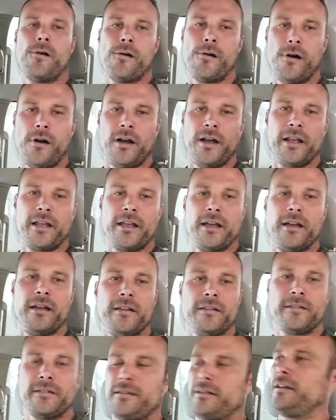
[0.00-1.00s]
All right,
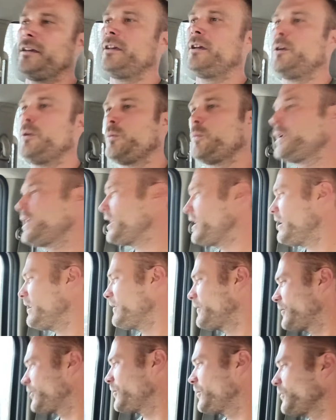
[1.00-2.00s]
guys, we need
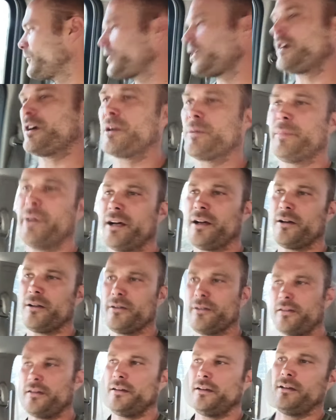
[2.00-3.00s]
to talk
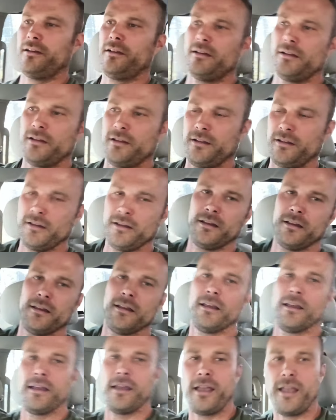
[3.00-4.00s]
about
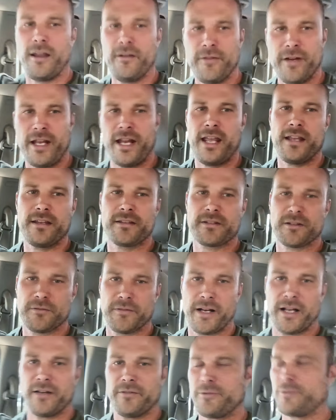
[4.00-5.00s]
everyday
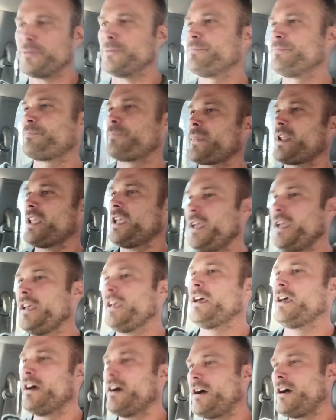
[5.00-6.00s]
survival.
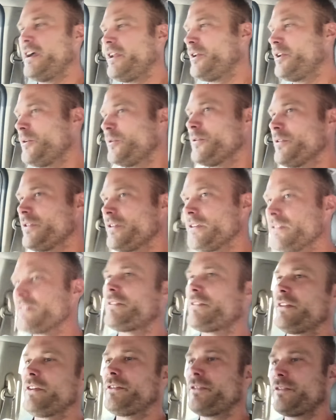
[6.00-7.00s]
I know there's
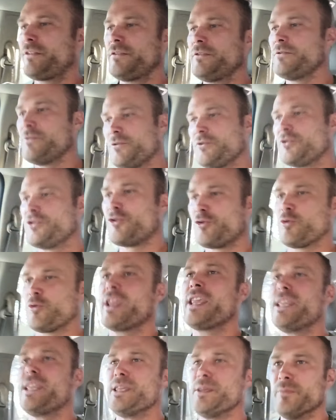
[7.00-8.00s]
this
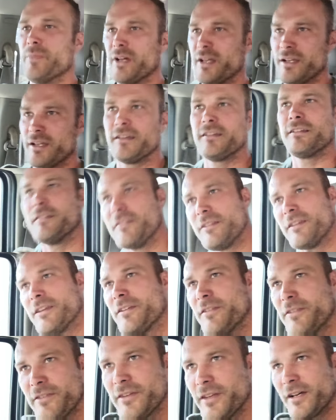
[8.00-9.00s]
dream,
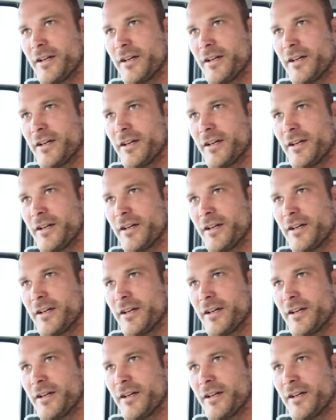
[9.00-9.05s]
these